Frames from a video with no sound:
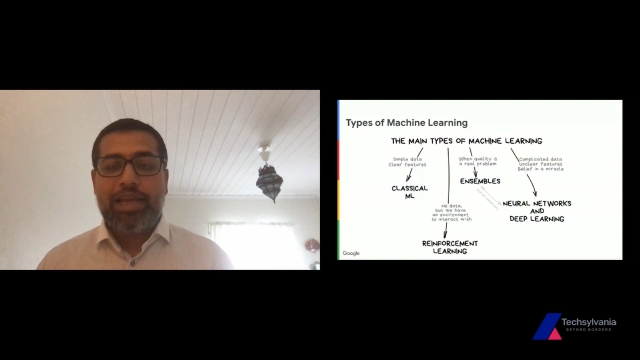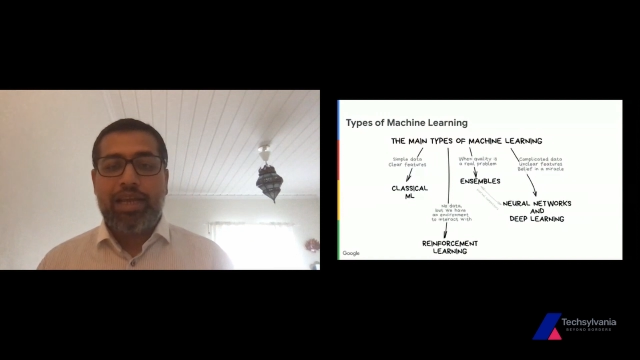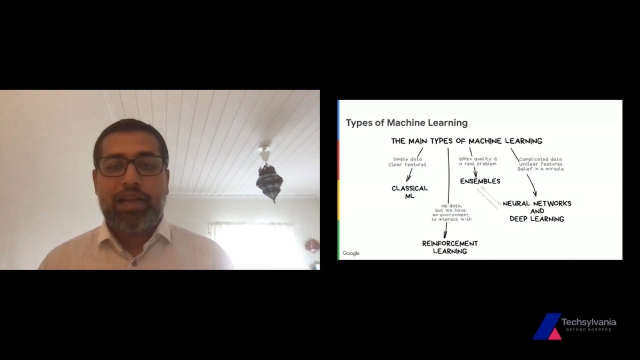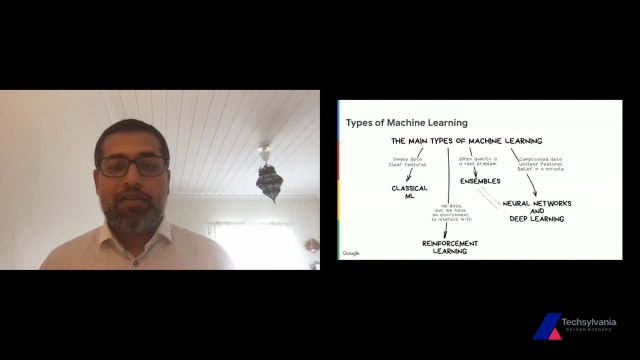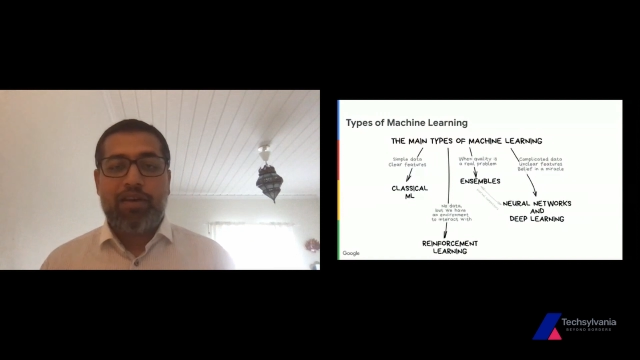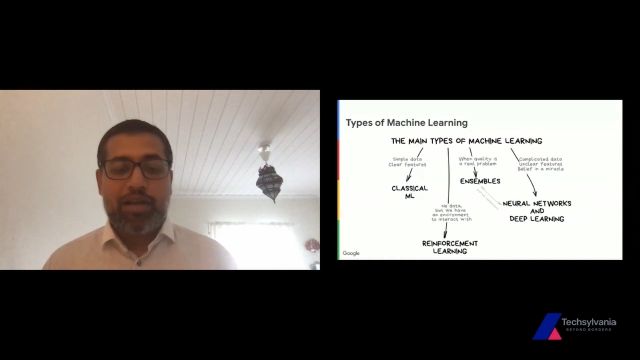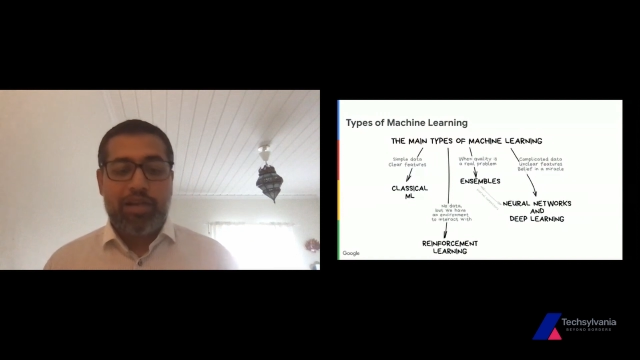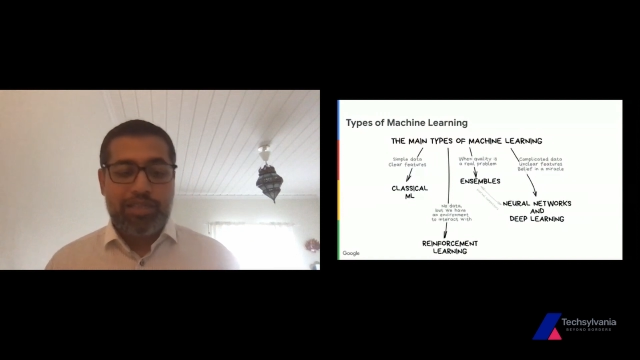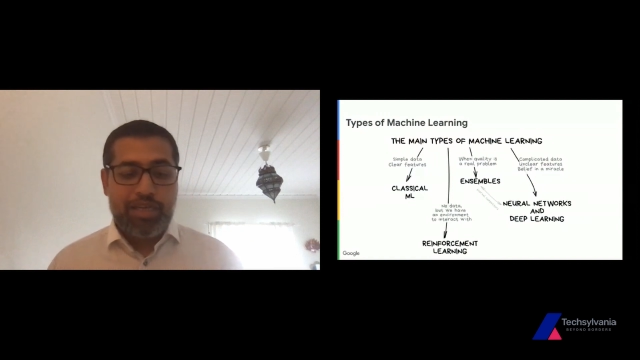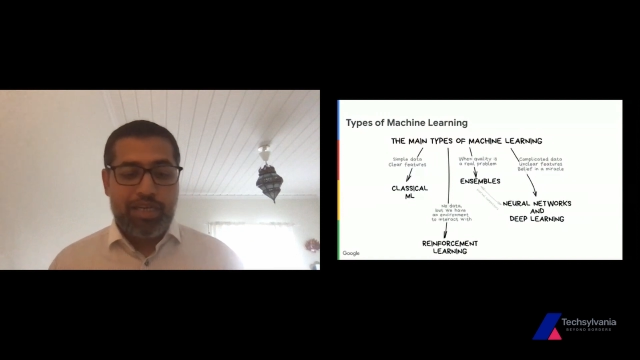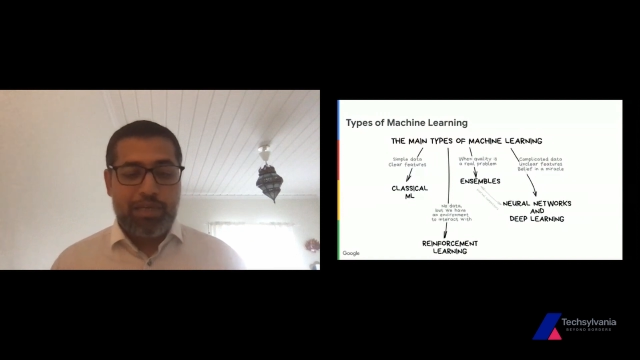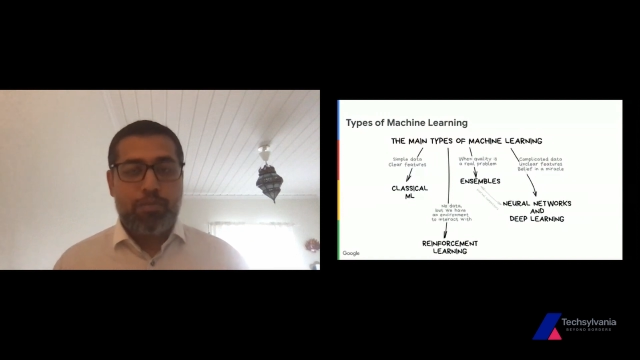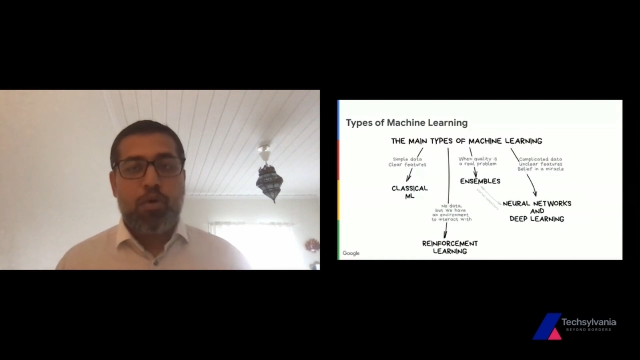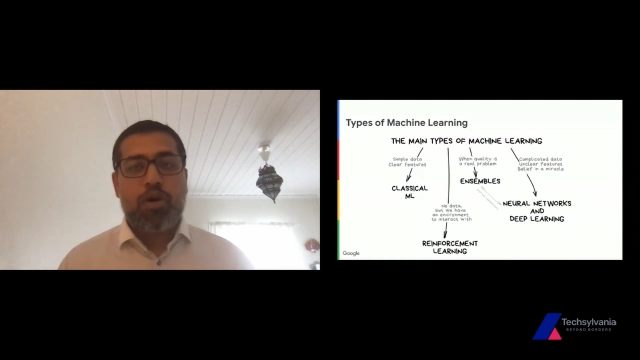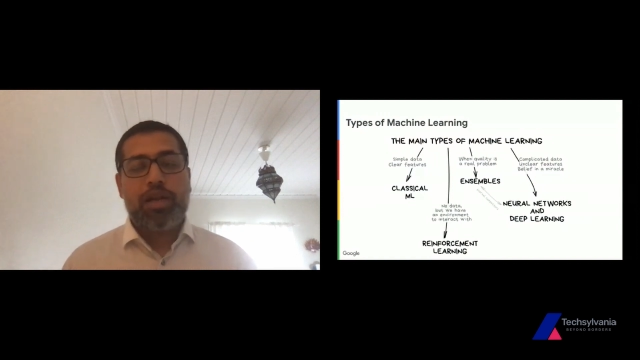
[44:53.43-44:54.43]
and our
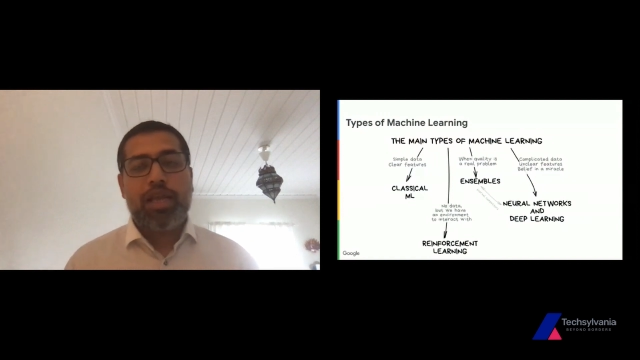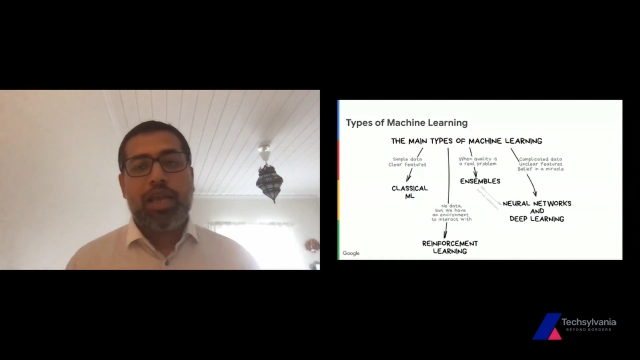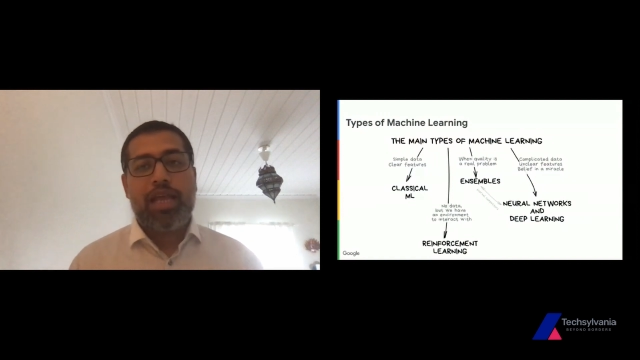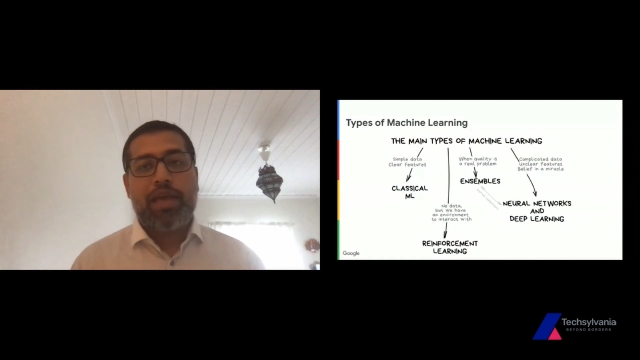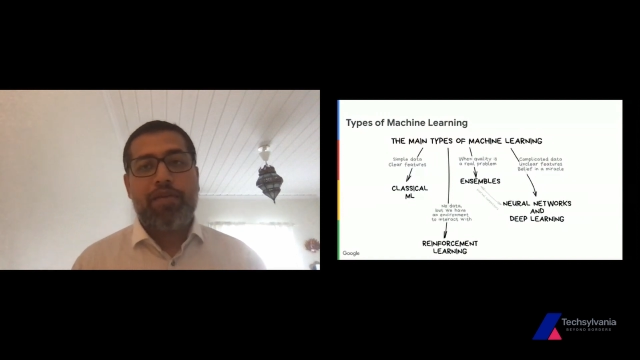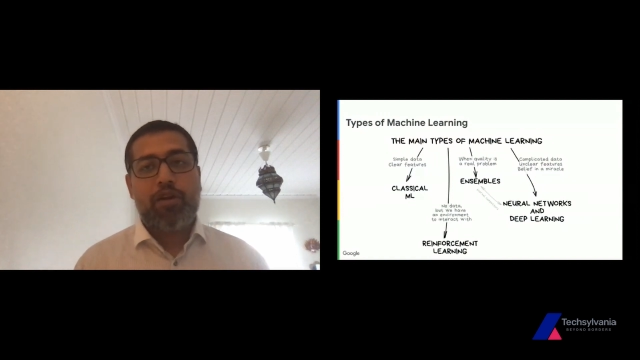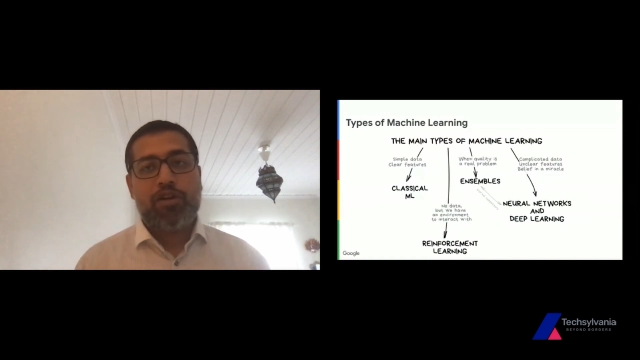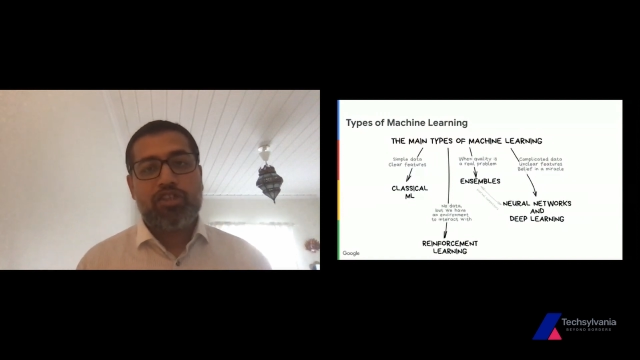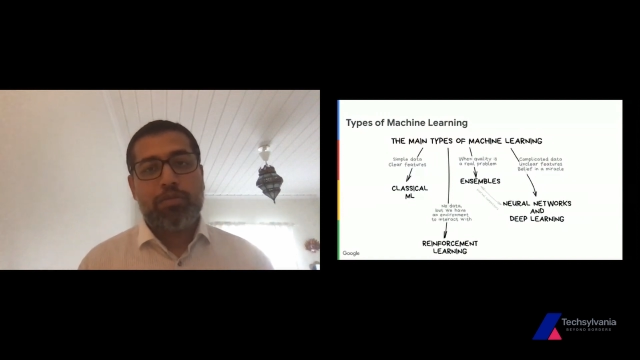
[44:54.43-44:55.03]
resulting model can have lots